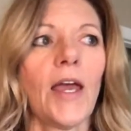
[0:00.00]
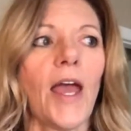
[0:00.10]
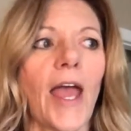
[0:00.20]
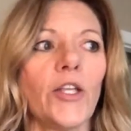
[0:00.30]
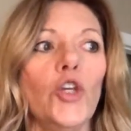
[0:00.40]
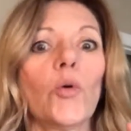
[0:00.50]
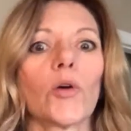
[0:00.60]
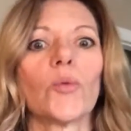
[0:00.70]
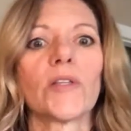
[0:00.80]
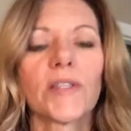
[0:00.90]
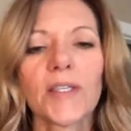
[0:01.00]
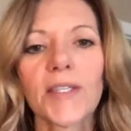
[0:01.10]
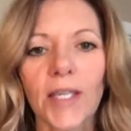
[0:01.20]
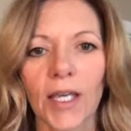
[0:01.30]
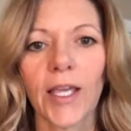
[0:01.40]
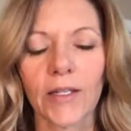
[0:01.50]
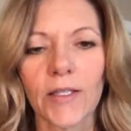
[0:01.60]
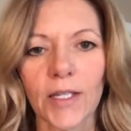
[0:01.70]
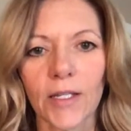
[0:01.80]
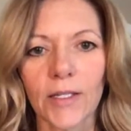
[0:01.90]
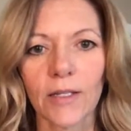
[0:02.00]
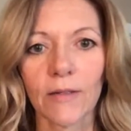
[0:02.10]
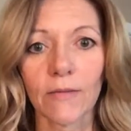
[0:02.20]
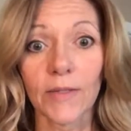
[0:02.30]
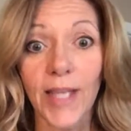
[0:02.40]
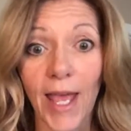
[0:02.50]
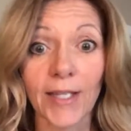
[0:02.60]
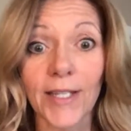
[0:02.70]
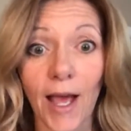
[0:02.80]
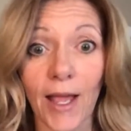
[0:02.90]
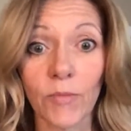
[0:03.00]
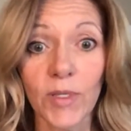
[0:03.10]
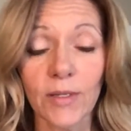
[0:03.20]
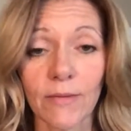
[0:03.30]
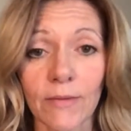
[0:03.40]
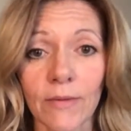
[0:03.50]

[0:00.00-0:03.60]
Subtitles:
and you are resisting against it 10 times,